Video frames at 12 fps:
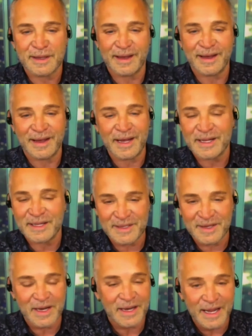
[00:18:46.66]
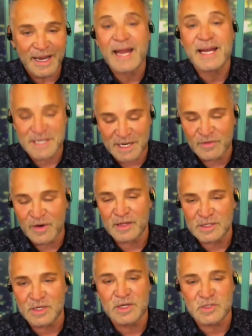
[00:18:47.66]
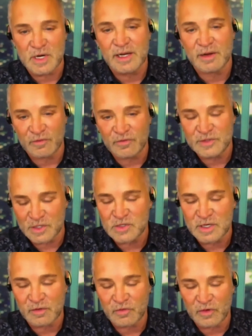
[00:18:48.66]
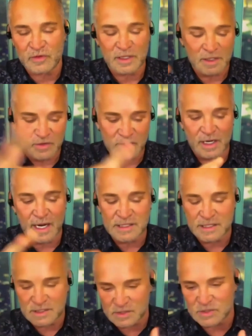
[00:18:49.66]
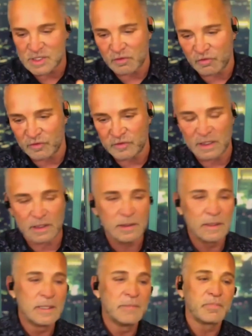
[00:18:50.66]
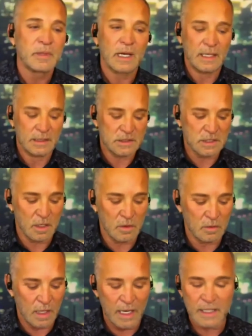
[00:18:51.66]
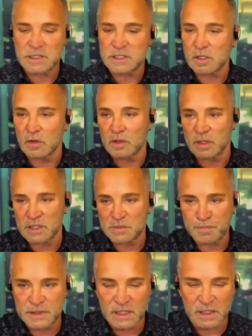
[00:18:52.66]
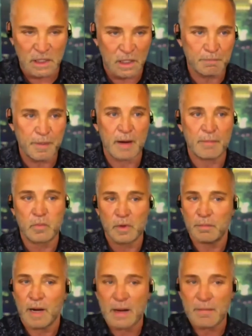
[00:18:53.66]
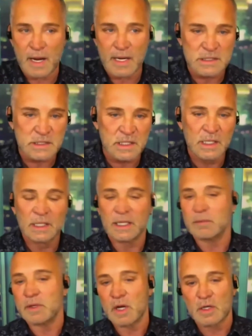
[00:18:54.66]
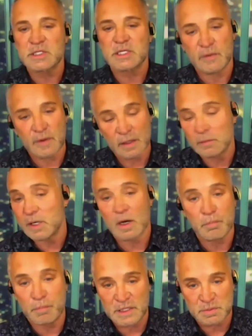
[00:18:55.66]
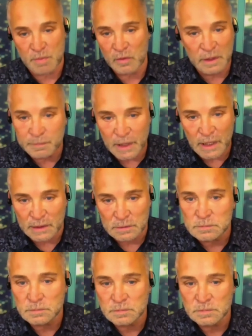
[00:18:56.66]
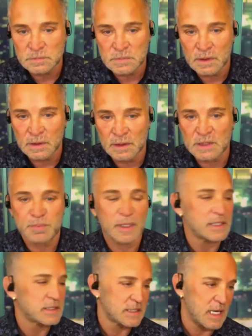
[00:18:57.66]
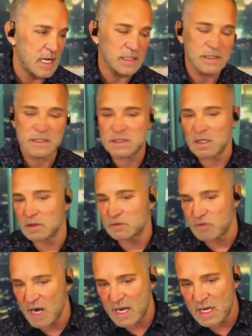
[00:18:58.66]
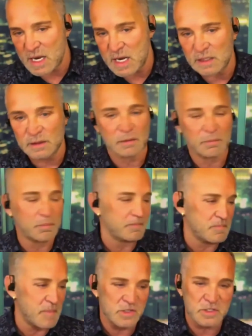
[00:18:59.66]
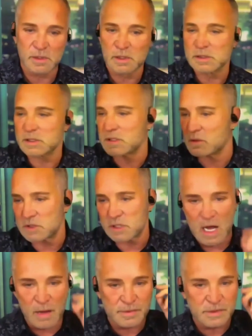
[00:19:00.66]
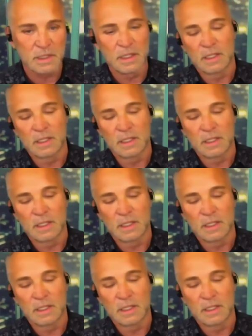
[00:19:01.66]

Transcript: At 18, rather. So you drink at 15. You drink at 18, so you drink at 15. Yeah. And so I used to go to this particular pub with my mates, and we'd all sit around and we'd all bitch, moan, and complain. Mm-hmm. This place sucks. It's always raining, miserable. There's no jobs.